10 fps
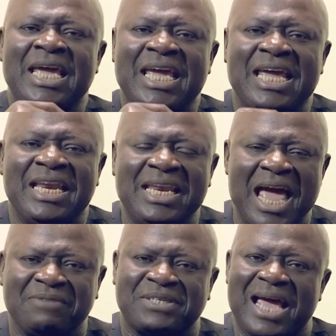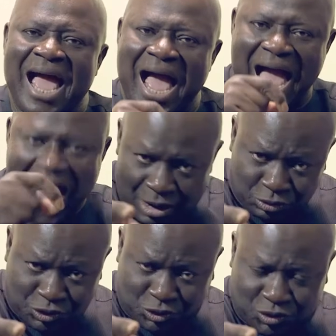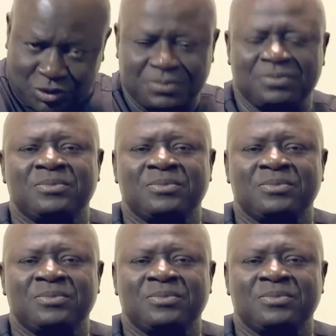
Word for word: he left house.